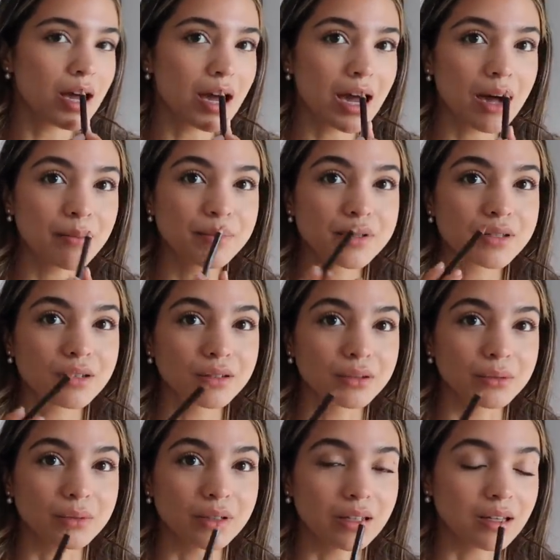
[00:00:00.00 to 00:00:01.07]

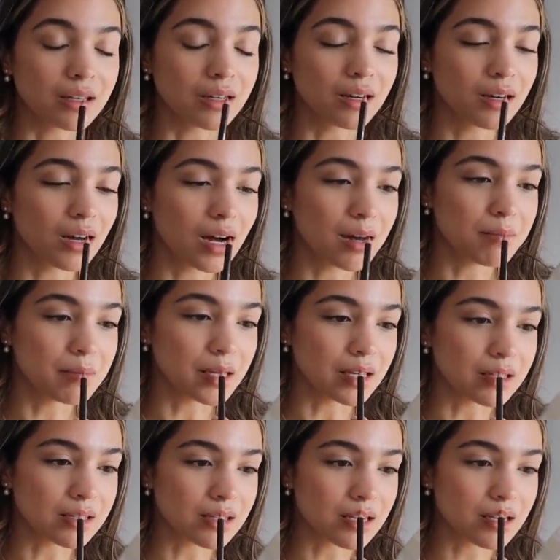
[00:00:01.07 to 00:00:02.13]
absolutely
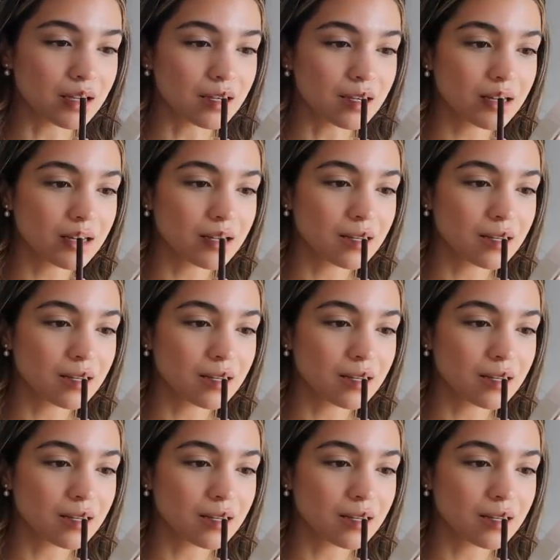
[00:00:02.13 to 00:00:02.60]
amazing.